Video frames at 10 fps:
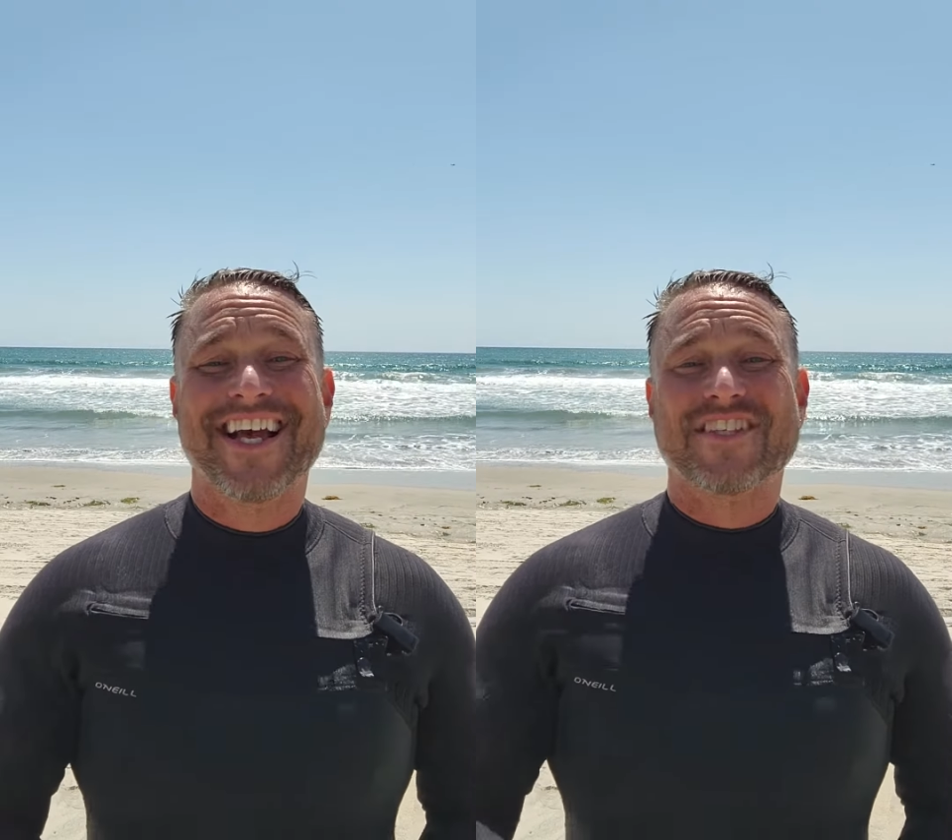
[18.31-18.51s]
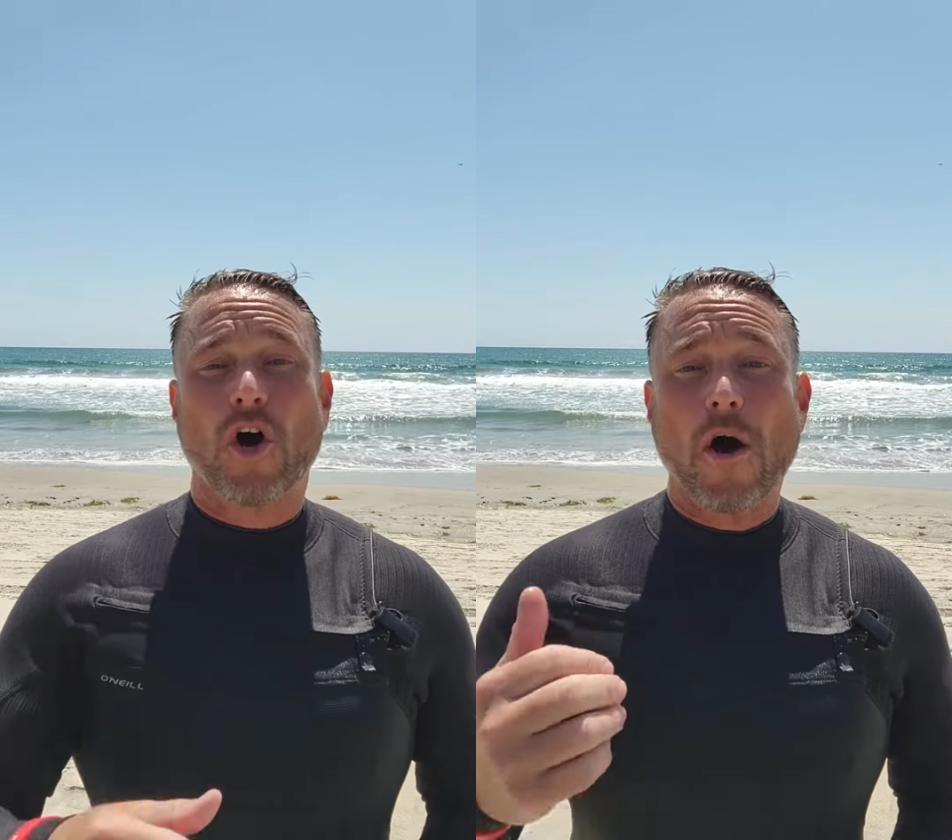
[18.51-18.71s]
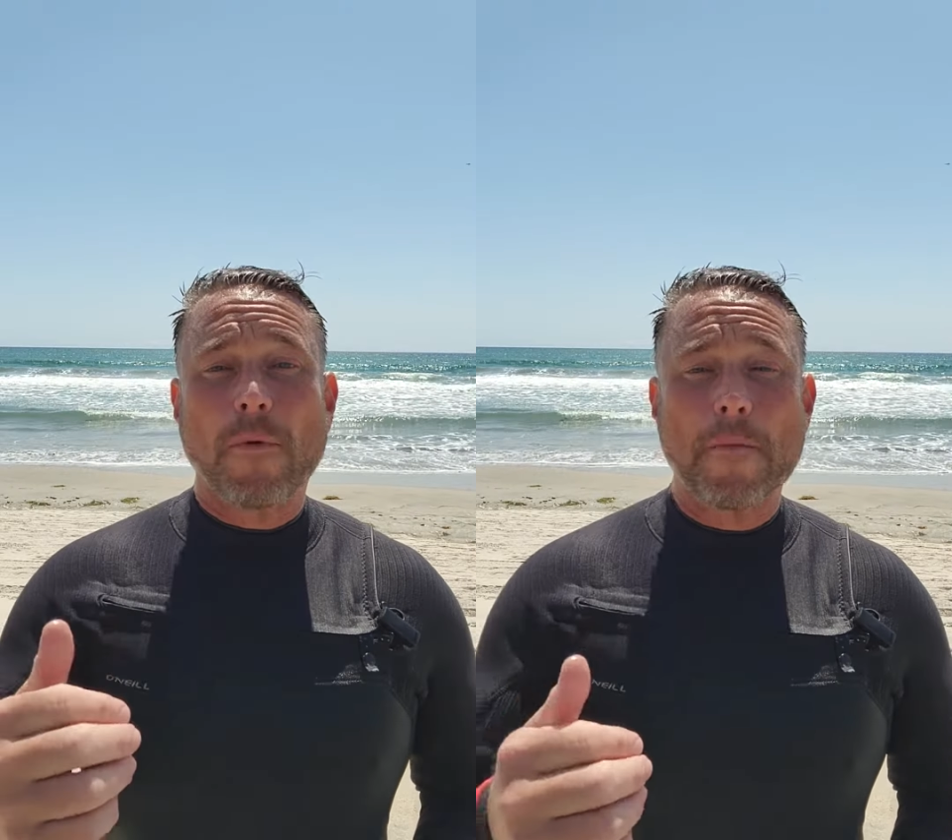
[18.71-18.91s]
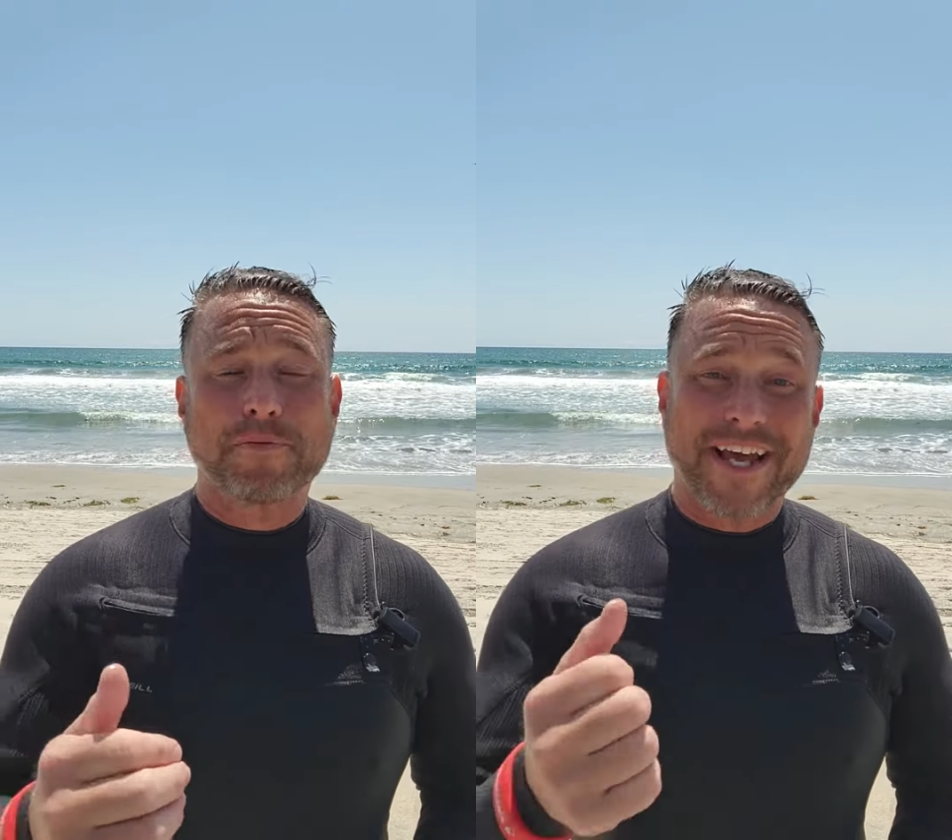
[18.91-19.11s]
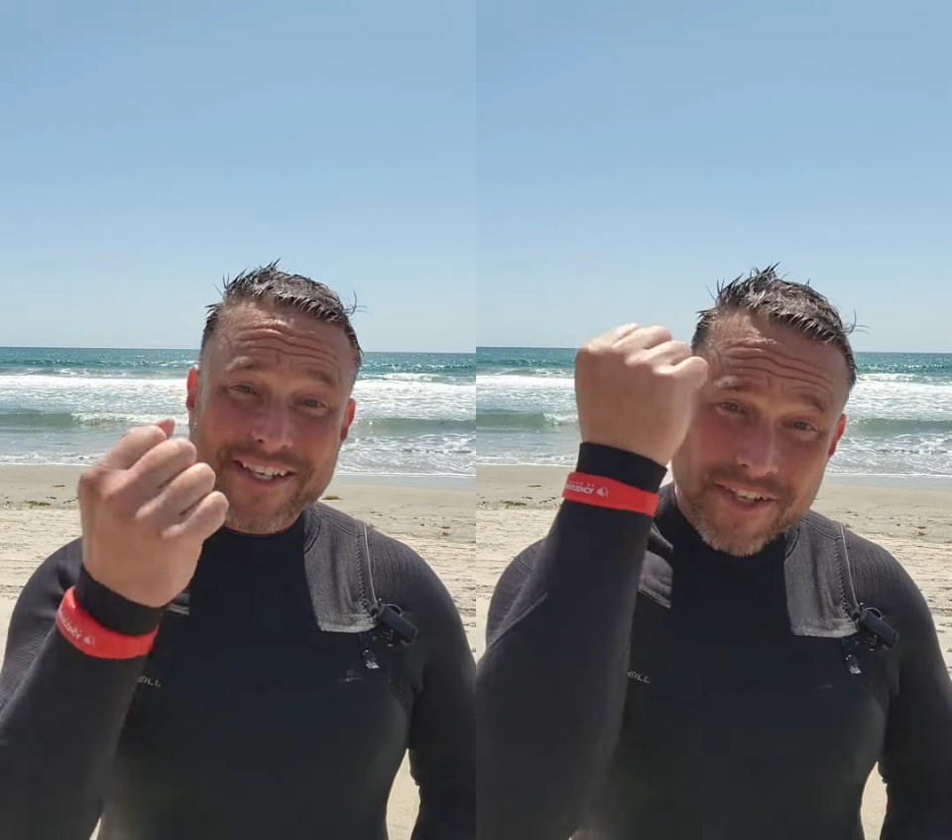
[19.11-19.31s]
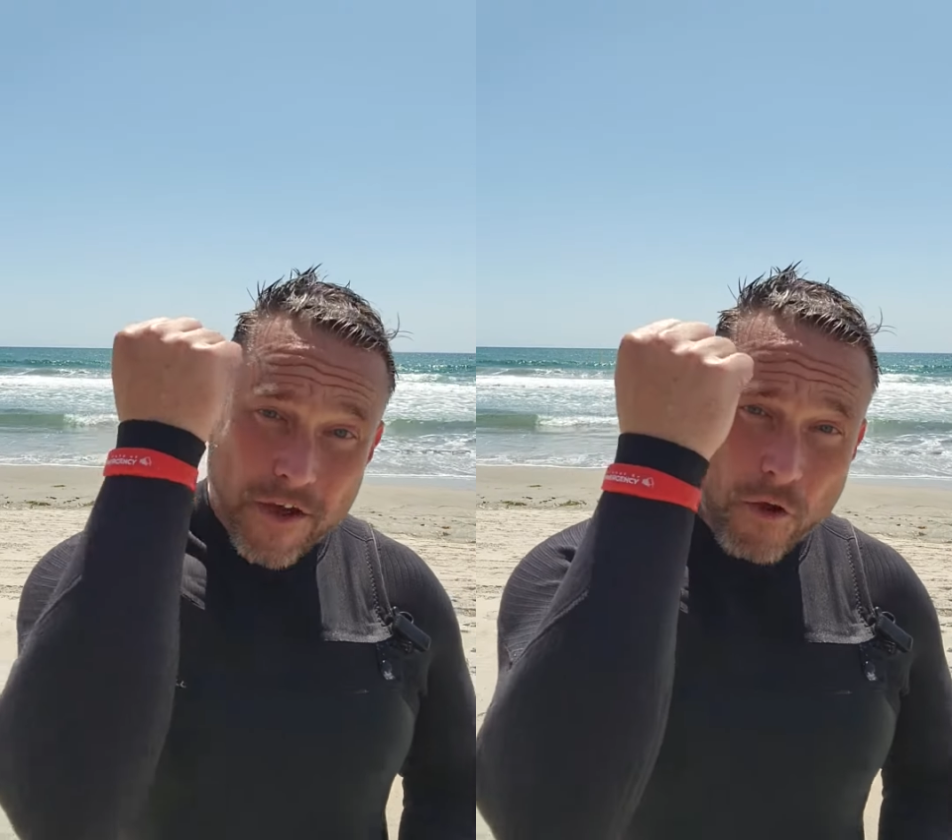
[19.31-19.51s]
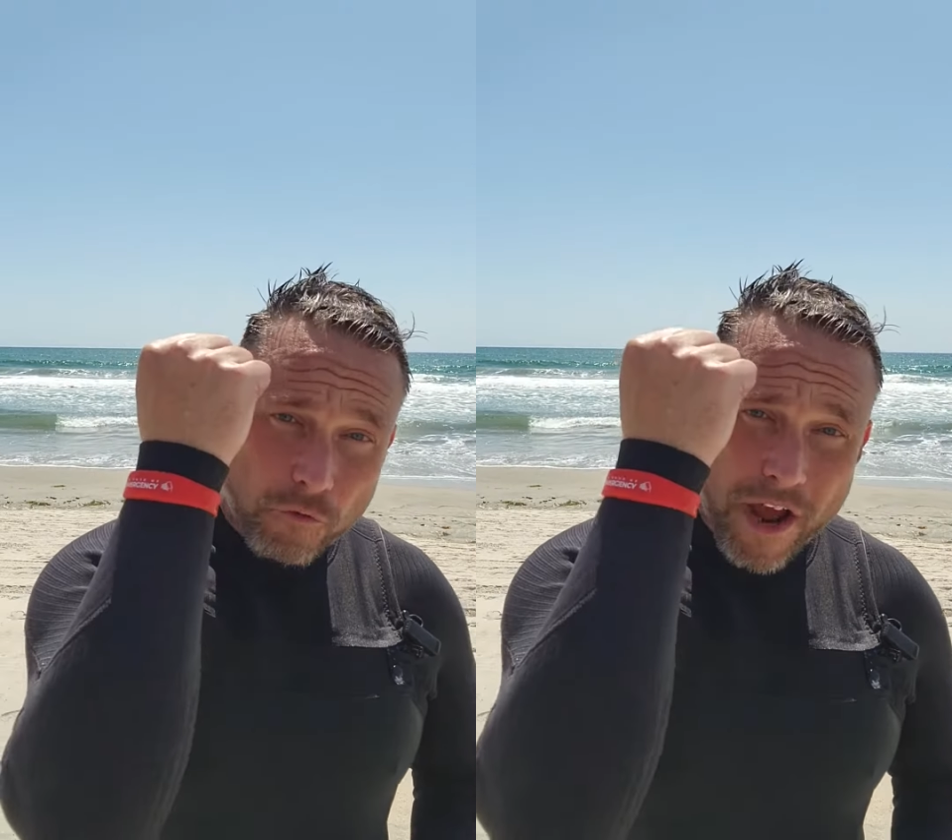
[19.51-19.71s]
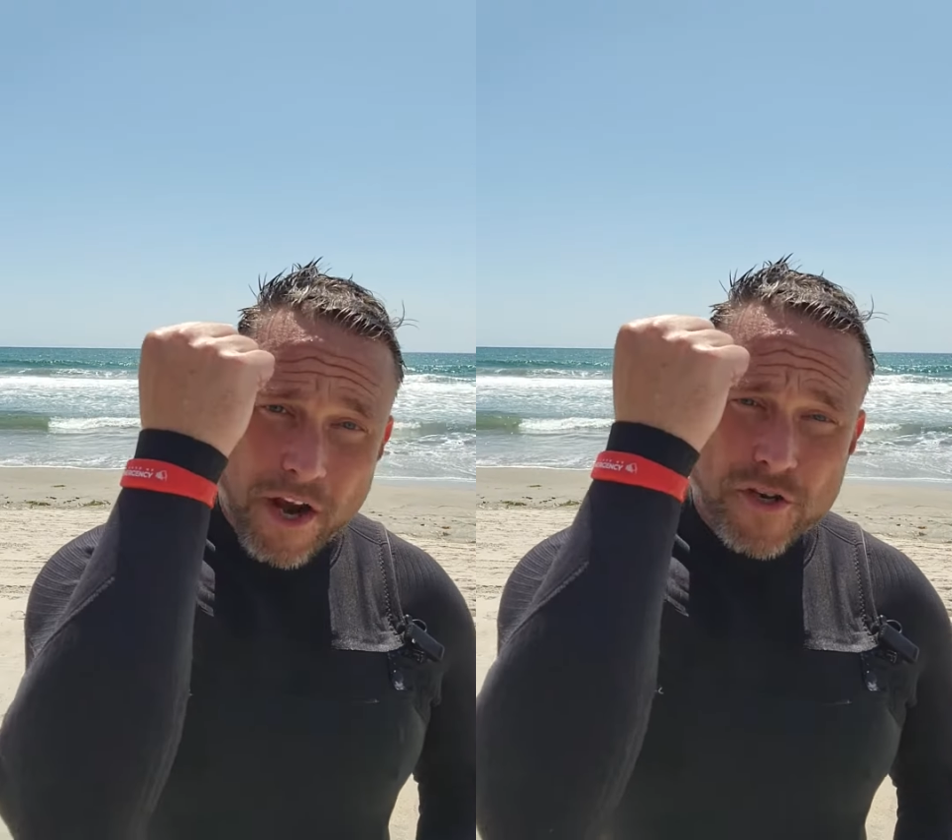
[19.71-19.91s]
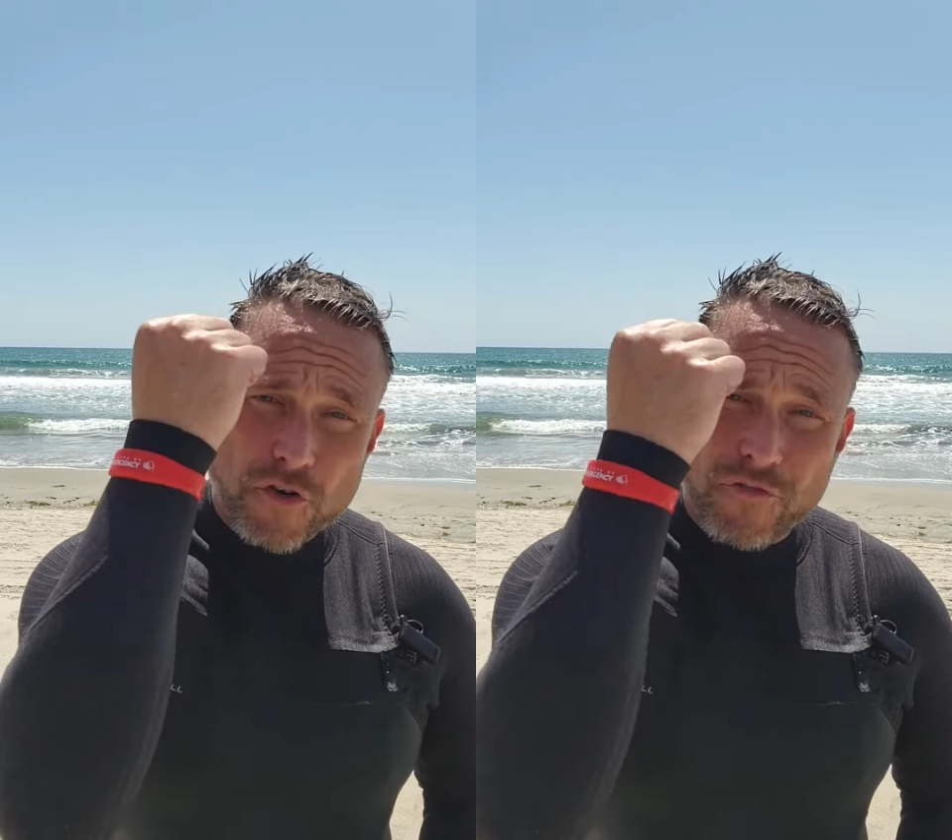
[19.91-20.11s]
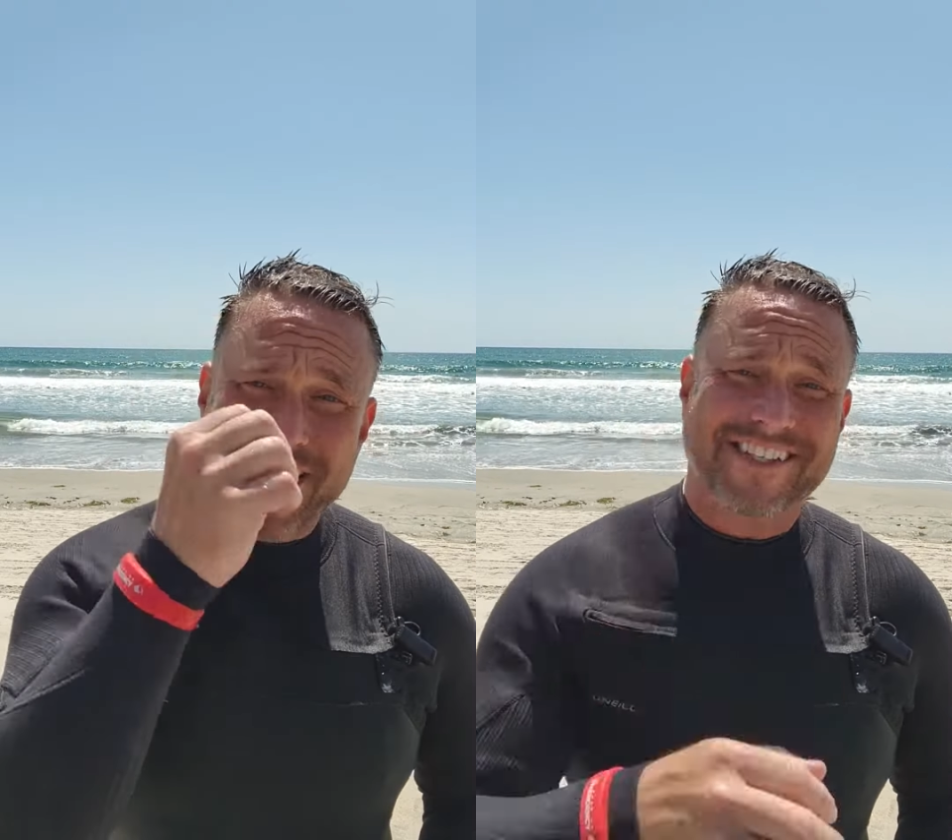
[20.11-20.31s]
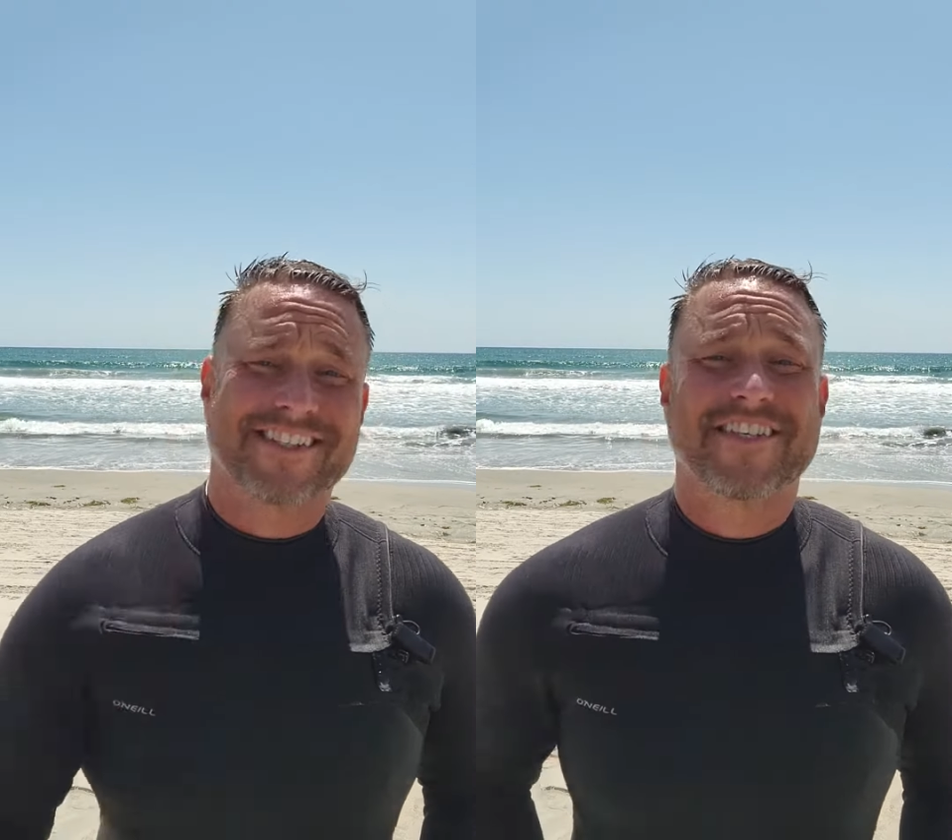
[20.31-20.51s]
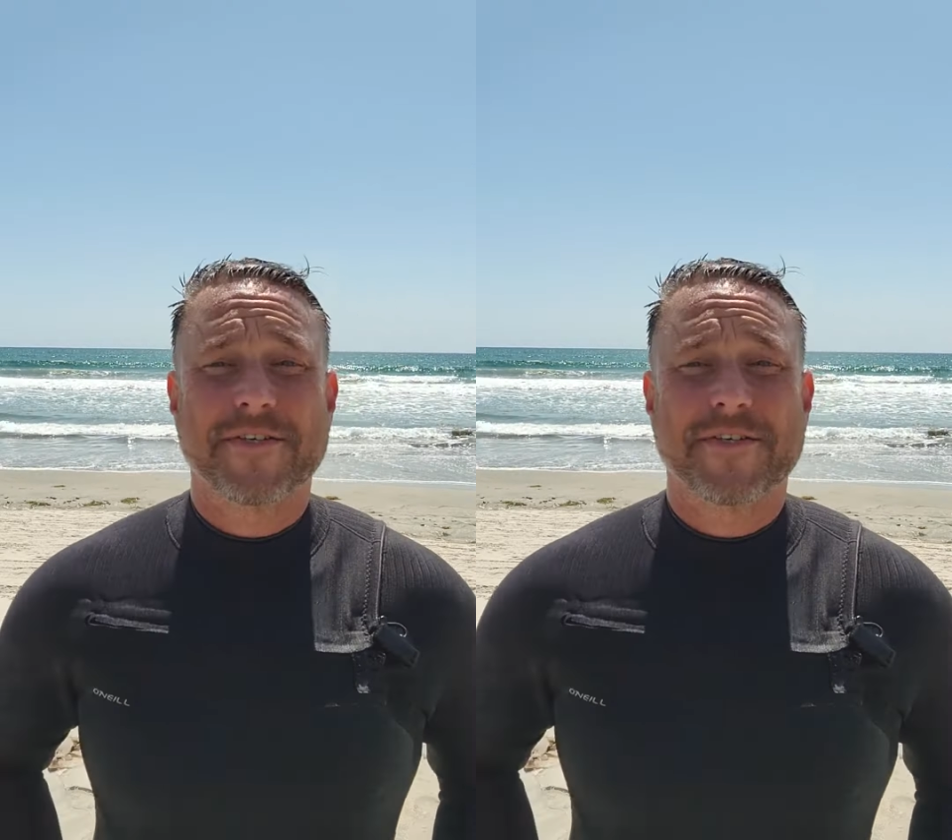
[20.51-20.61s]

It's all in one place, right on your wrist.